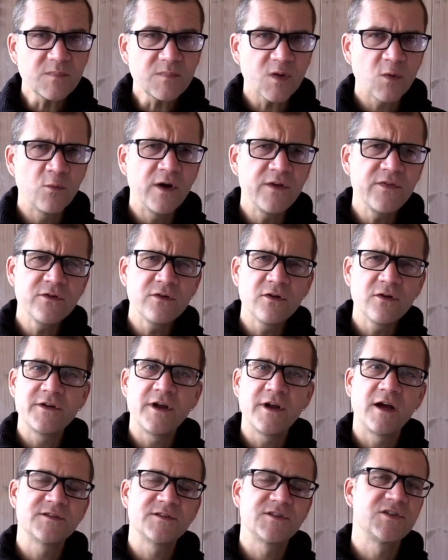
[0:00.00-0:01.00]
Whether or
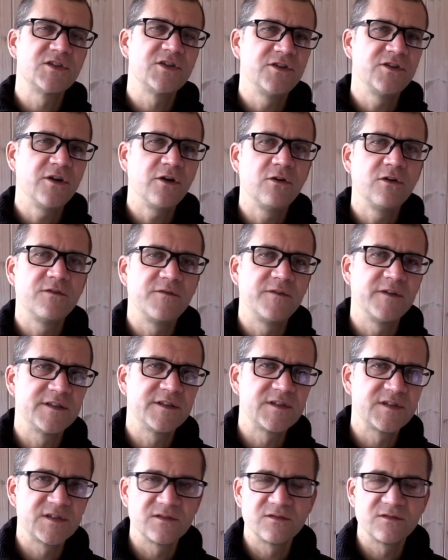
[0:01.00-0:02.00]
not to know if
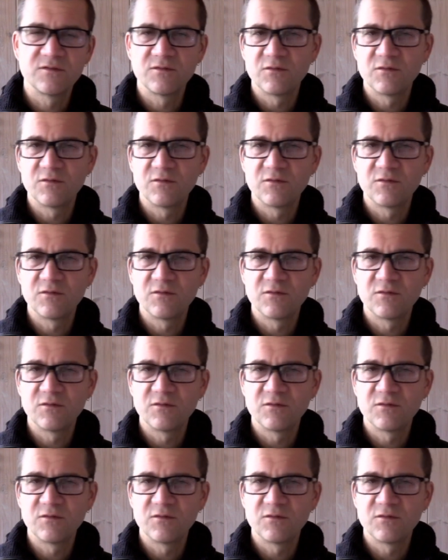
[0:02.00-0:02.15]
it's